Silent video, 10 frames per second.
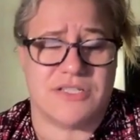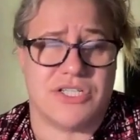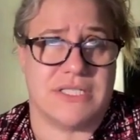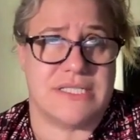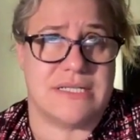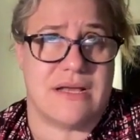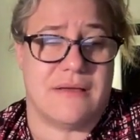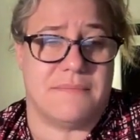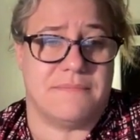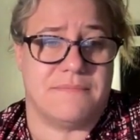just
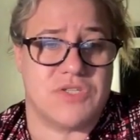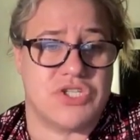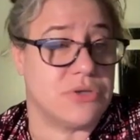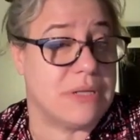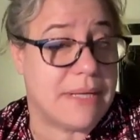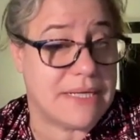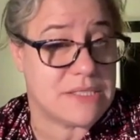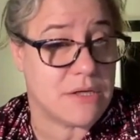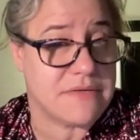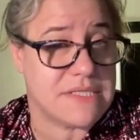streaming
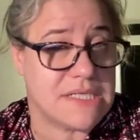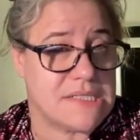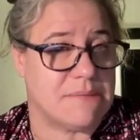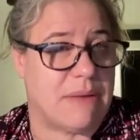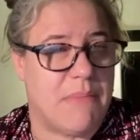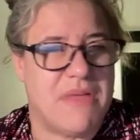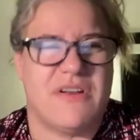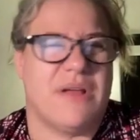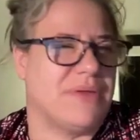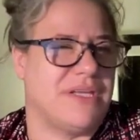services. Like my mother and
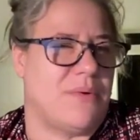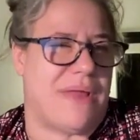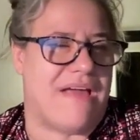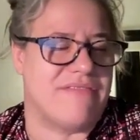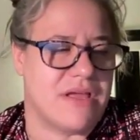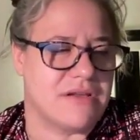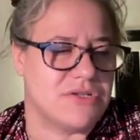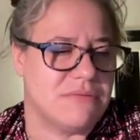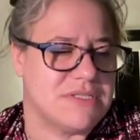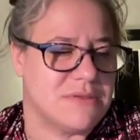I really don't have a lot of
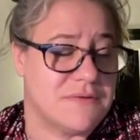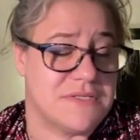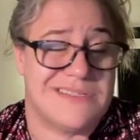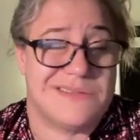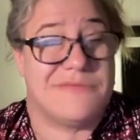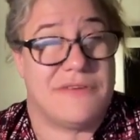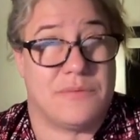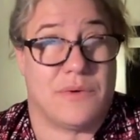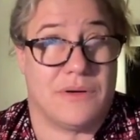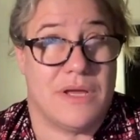streaming services. In fact,
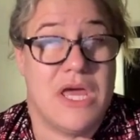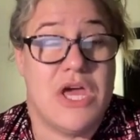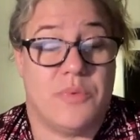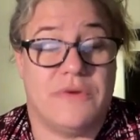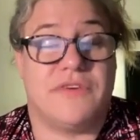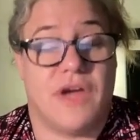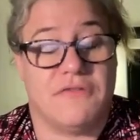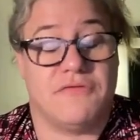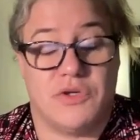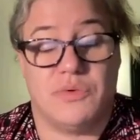we've cut a
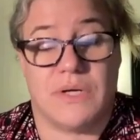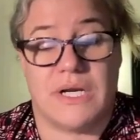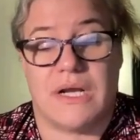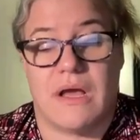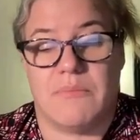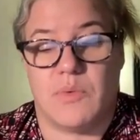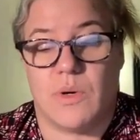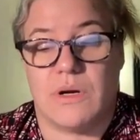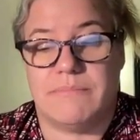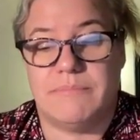few. We're going to cut
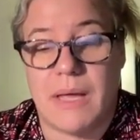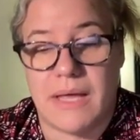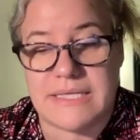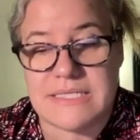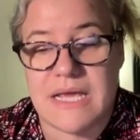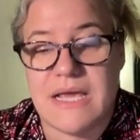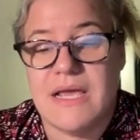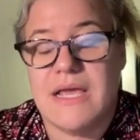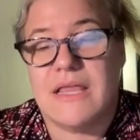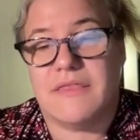more, but
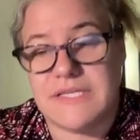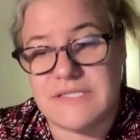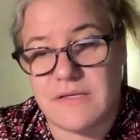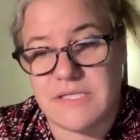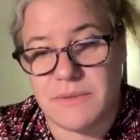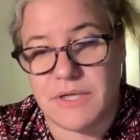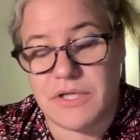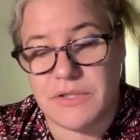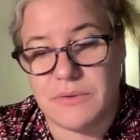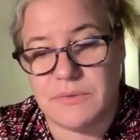this also
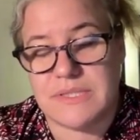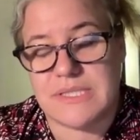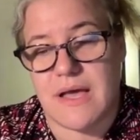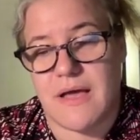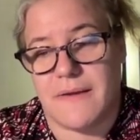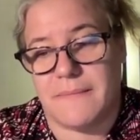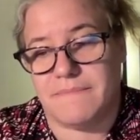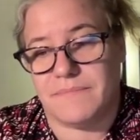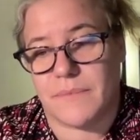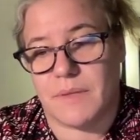includes
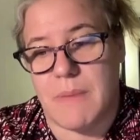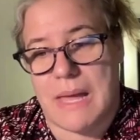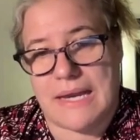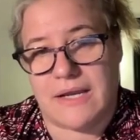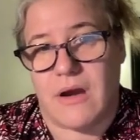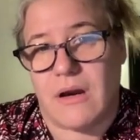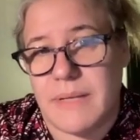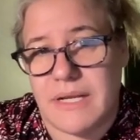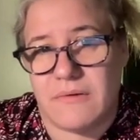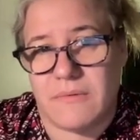my
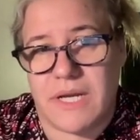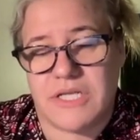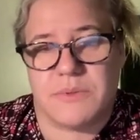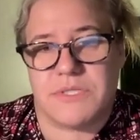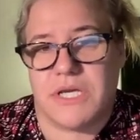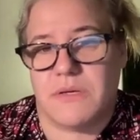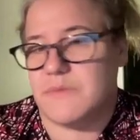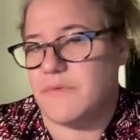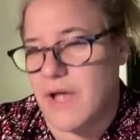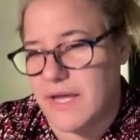Garmin InReach, which I use
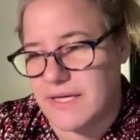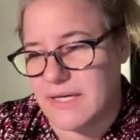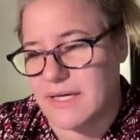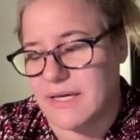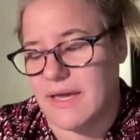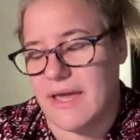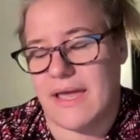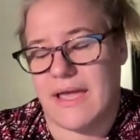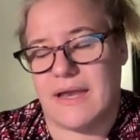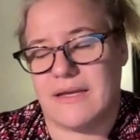for hiking,
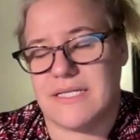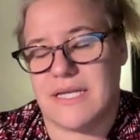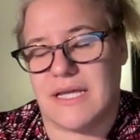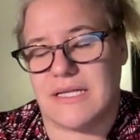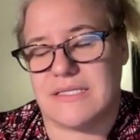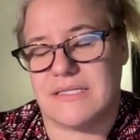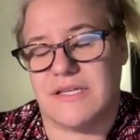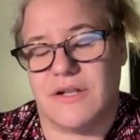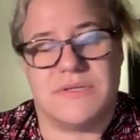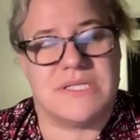and it's
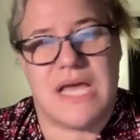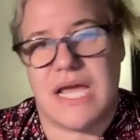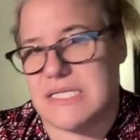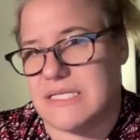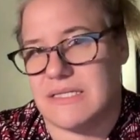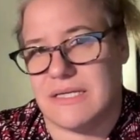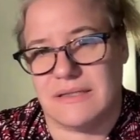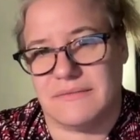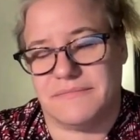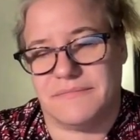designed to